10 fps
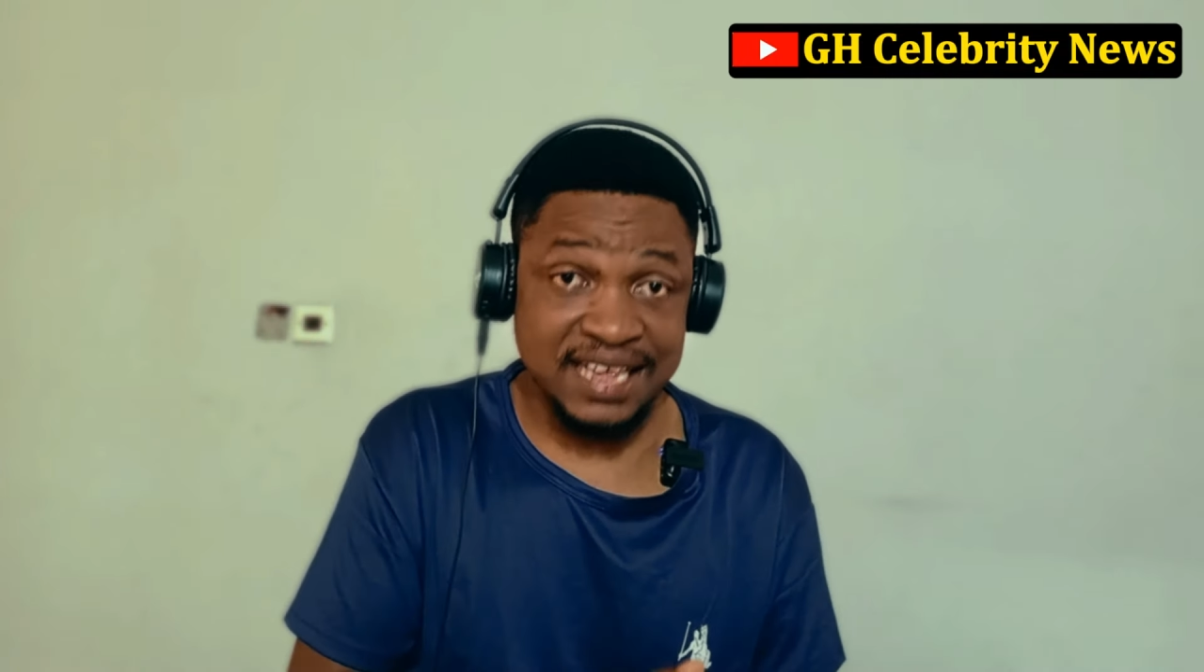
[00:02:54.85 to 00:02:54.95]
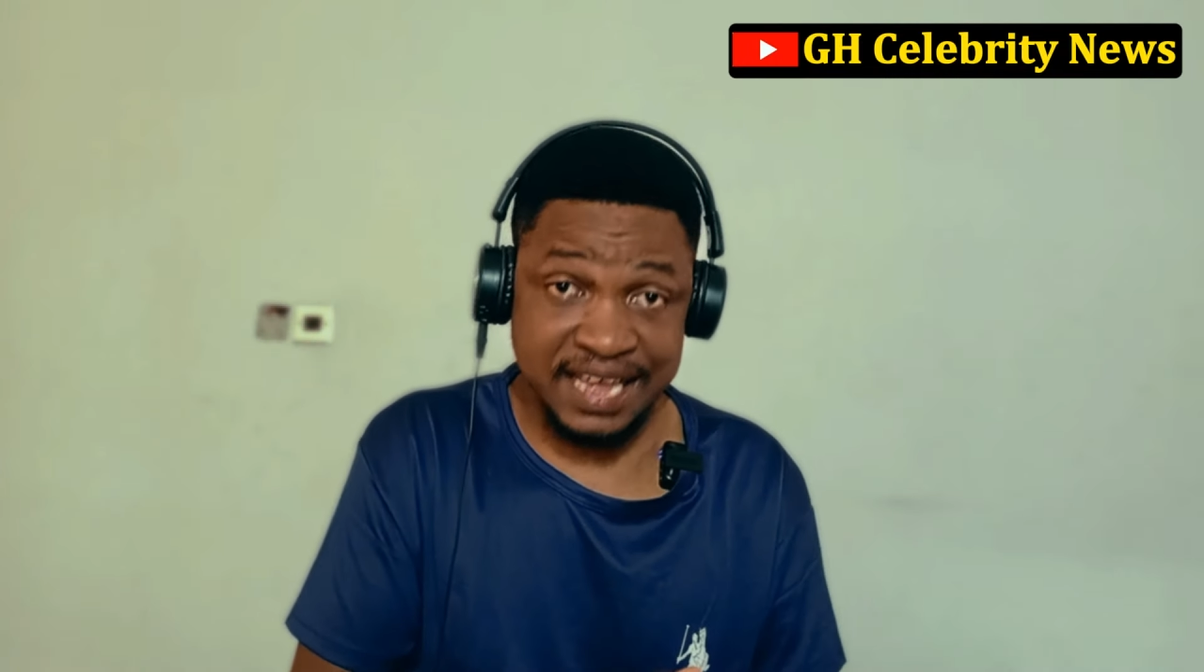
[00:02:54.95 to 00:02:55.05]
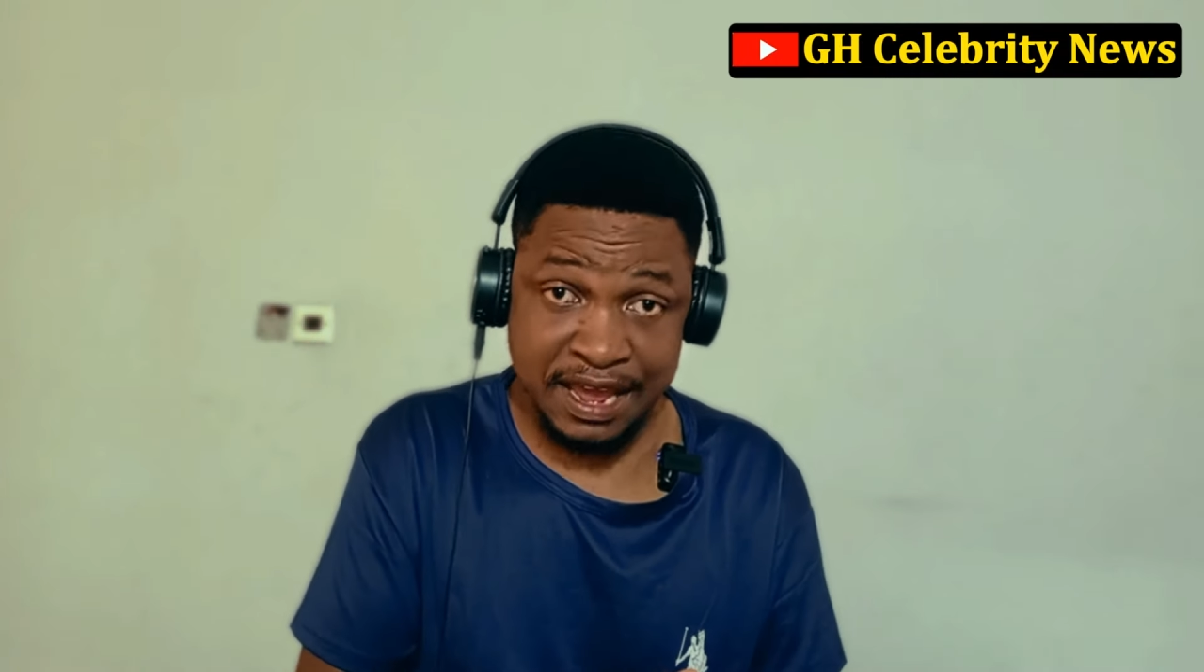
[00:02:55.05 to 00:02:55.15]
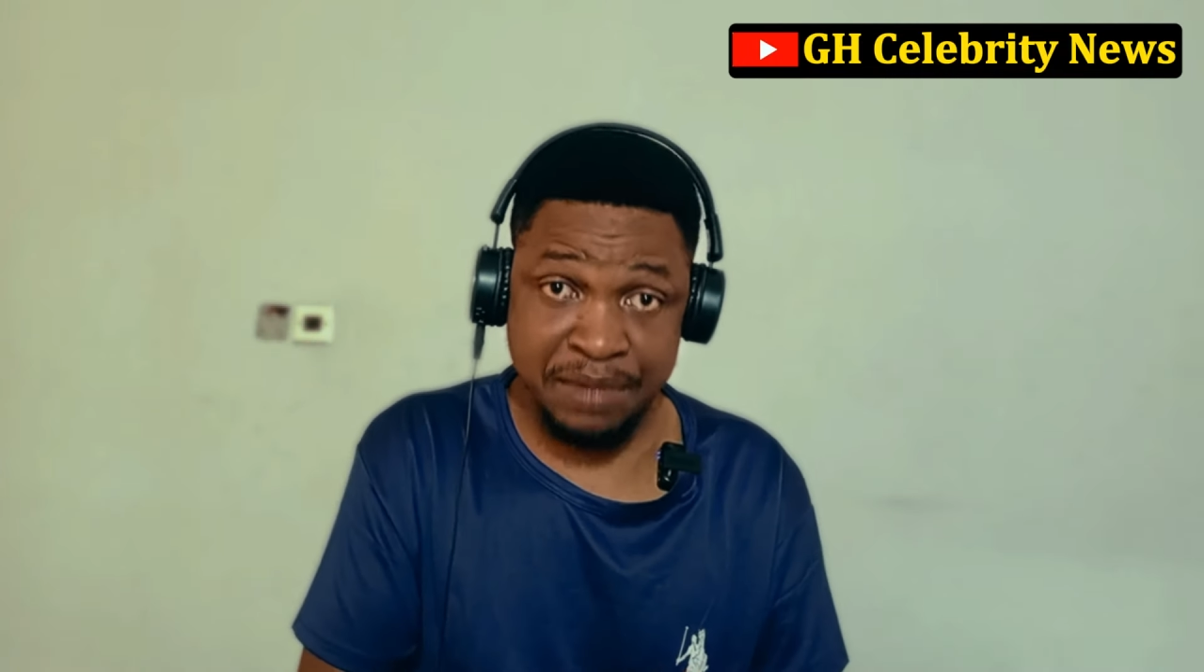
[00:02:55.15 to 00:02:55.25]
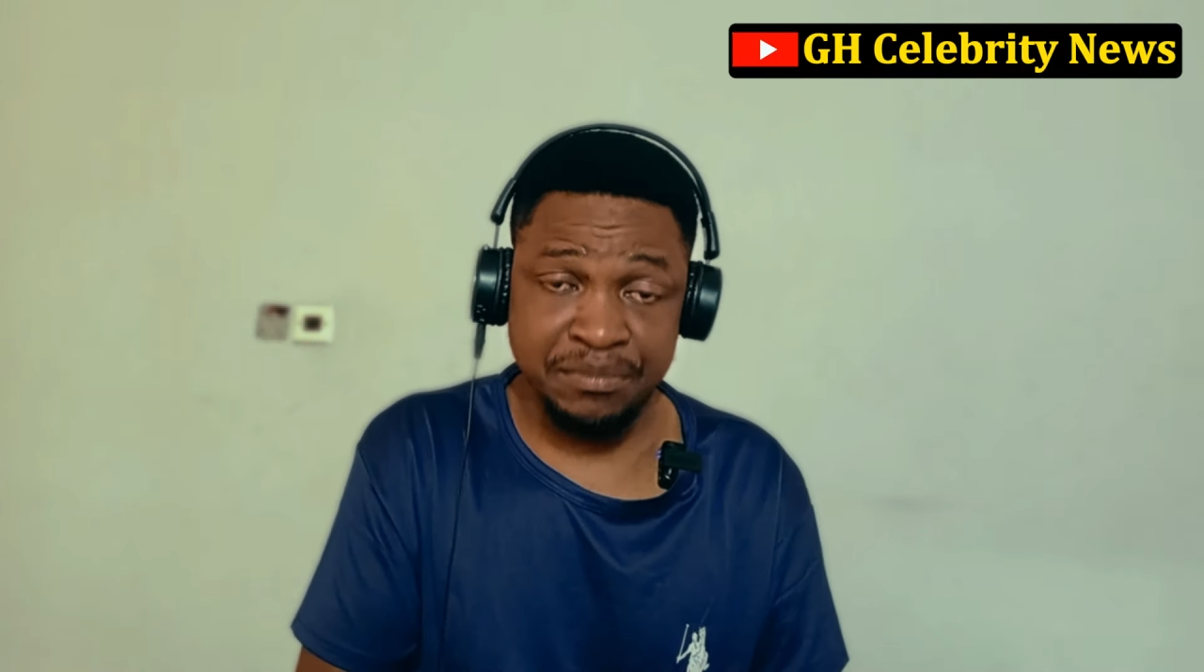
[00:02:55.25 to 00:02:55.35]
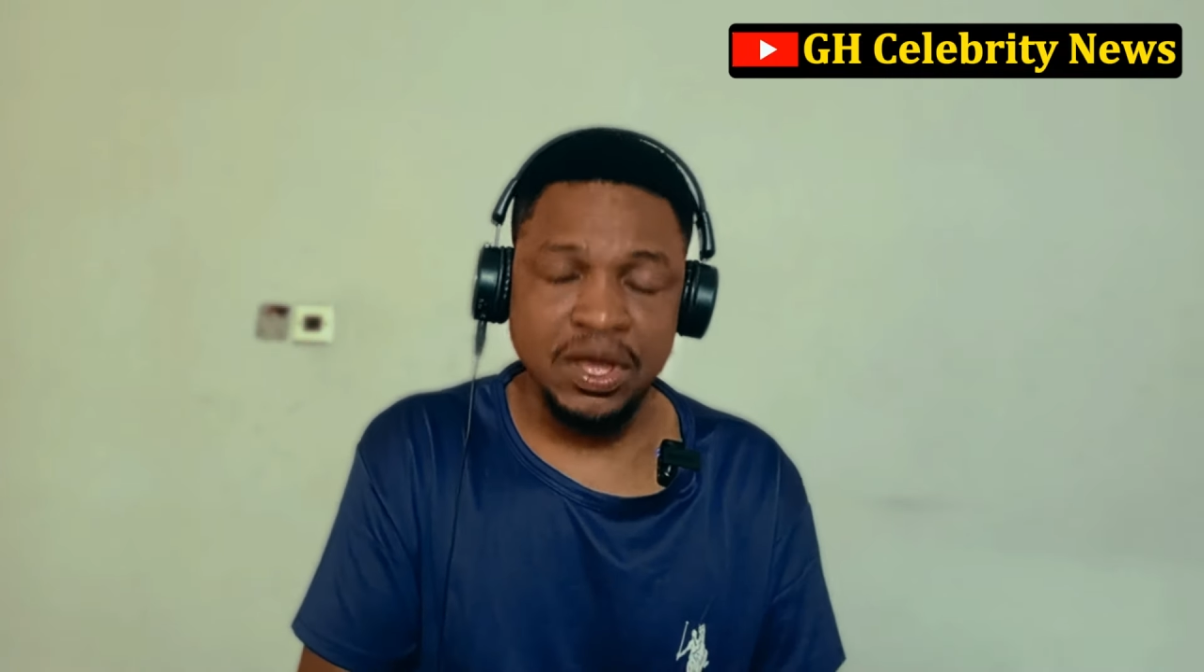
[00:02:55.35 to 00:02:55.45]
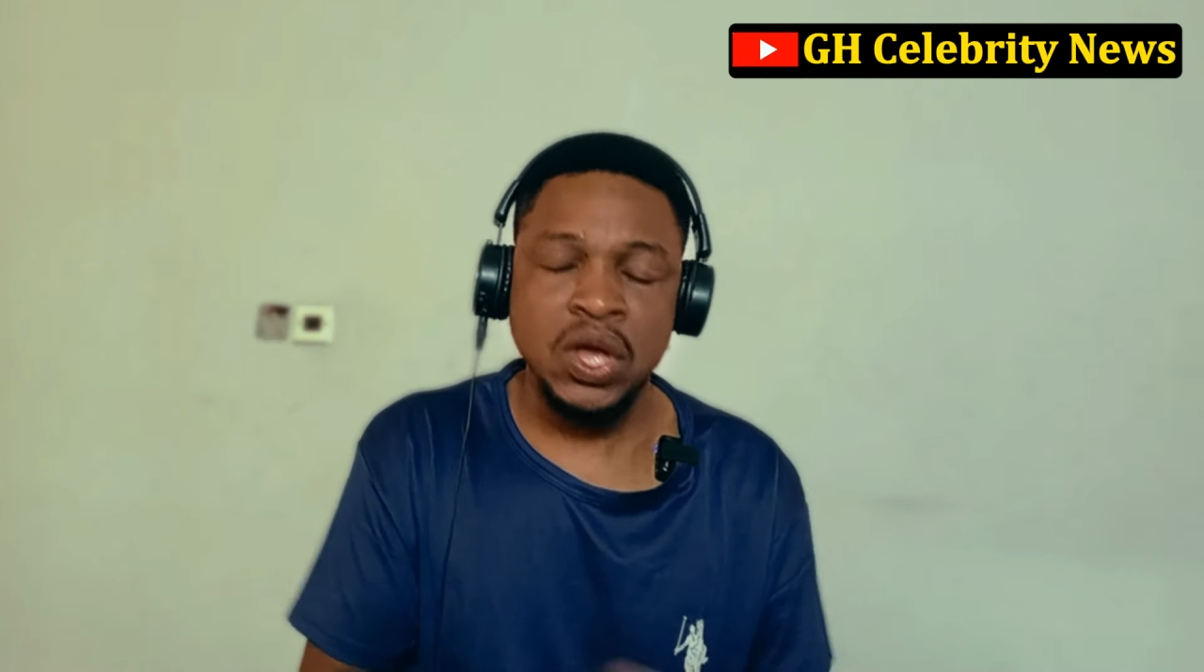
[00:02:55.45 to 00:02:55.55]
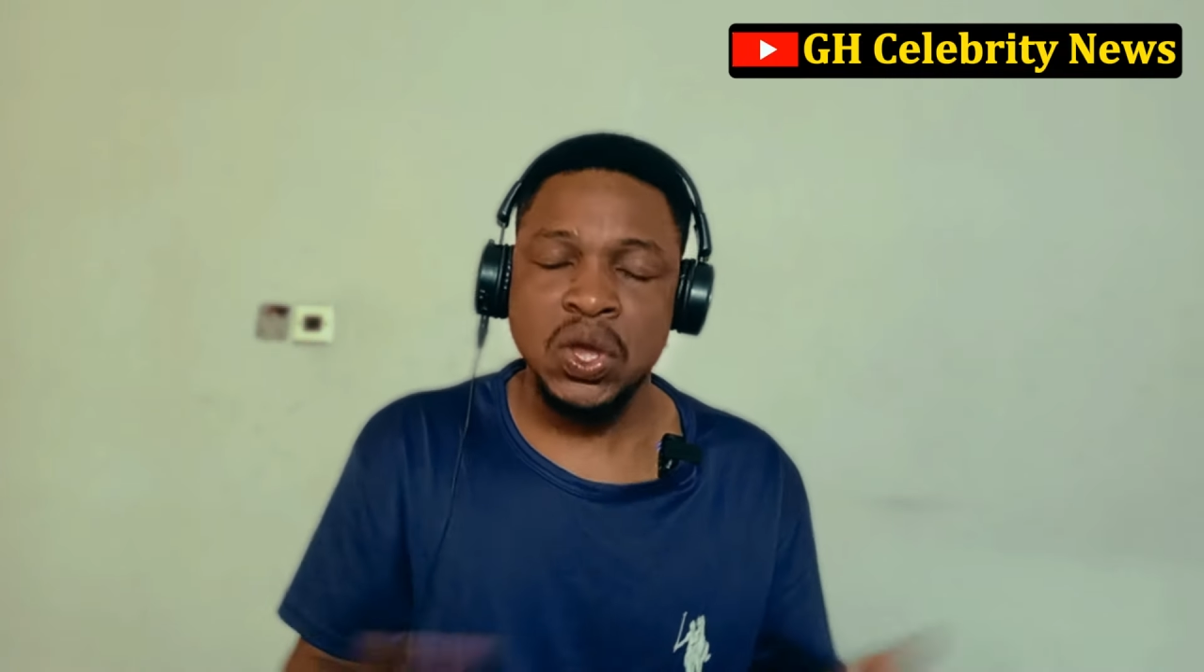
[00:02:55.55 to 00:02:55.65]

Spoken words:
the game?